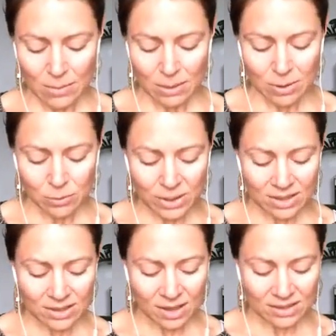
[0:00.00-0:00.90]
Maybe we
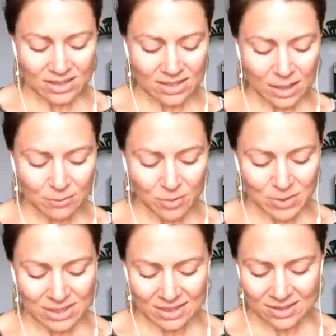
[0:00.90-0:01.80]
cannot escape
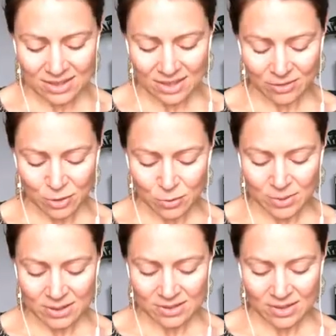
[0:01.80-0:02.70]
from the destiny of
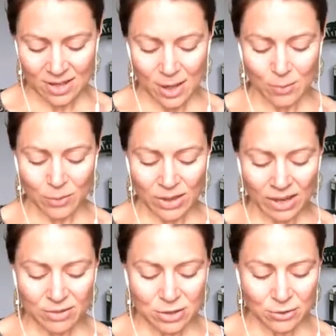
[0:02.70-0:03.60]
humans, but we
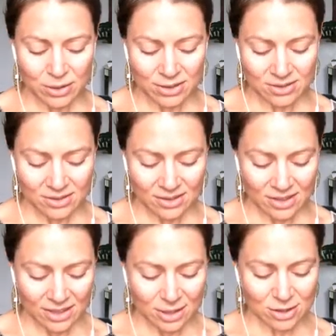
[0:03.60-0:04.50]
have a choice:
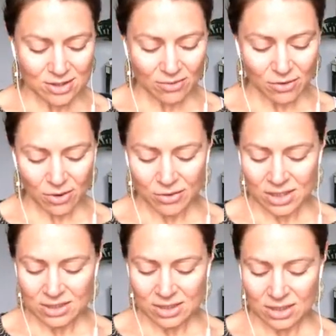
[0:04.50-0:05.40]
to suffer our
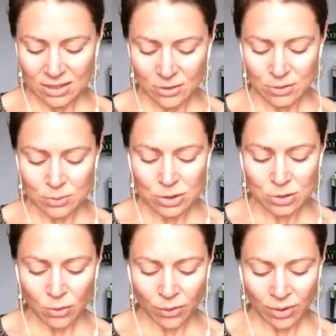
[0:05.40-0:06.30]
destiny or to
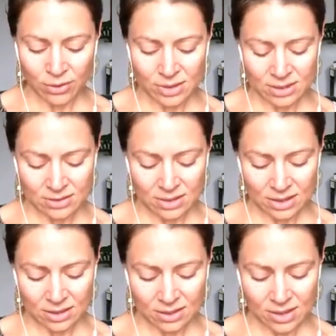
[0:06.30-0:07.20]
enjoy our
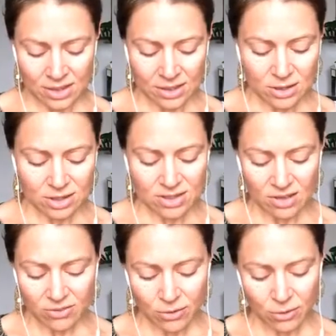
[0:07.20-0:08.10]
destiny, to
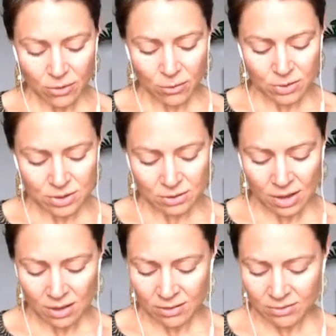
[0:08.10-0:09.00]
suffer or to
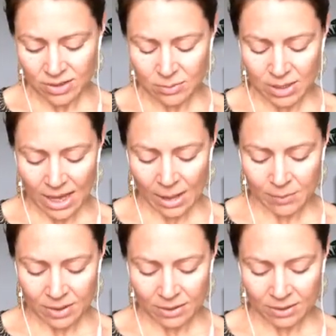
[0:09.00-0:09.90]
love and be
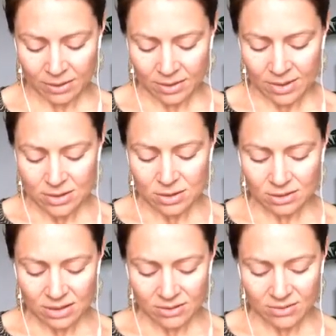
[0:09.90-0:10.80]
happy, to
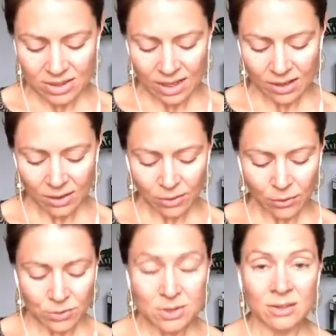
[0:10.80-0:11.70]
live in
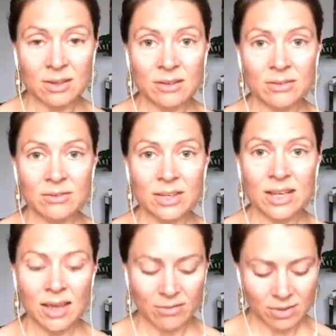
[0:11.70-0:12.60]
hell or to live
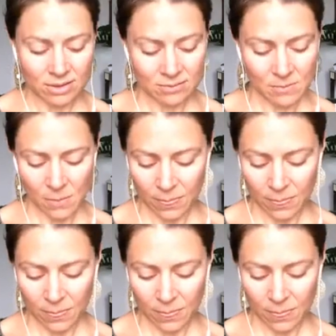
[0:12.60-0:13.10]
in heaven.